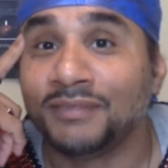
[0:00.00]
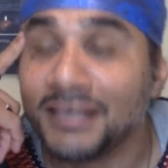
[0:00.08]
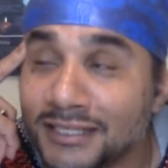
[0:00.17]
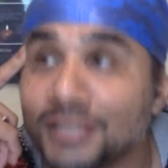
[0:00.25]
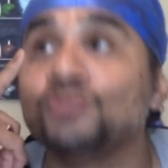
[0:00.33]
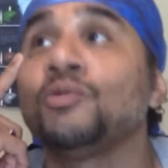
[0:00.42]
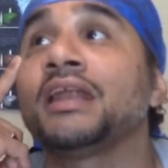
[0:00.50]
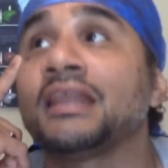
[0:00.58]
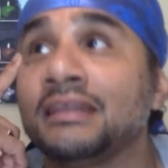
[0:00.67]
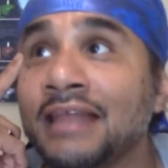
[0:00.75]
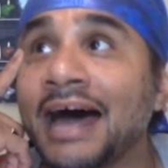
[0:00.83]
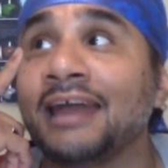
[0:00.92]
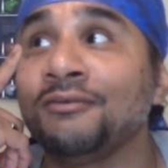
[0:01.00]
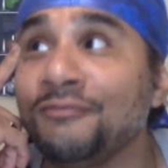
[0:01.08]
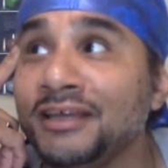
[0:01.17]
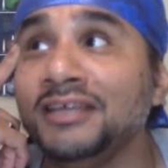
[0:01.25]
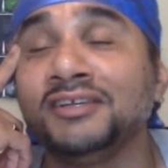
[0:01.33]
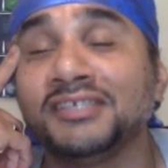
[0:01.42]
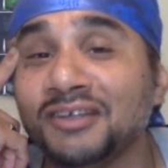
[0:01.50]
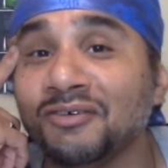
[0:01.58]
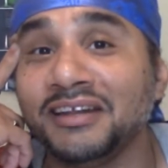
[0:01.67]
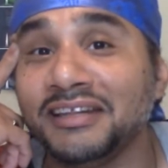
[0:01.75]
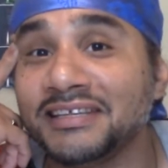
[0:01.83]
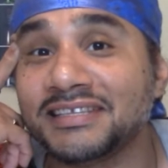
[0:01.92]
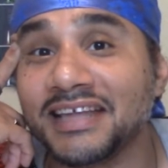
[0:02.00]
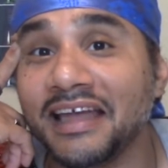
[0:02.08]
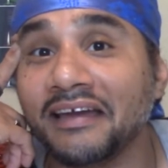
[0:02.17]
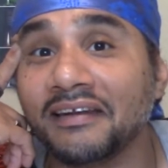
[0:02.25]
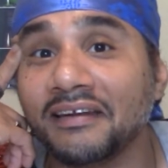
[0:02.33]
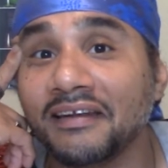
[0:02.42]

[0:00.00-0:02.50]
This is what a lot of readers don't understand.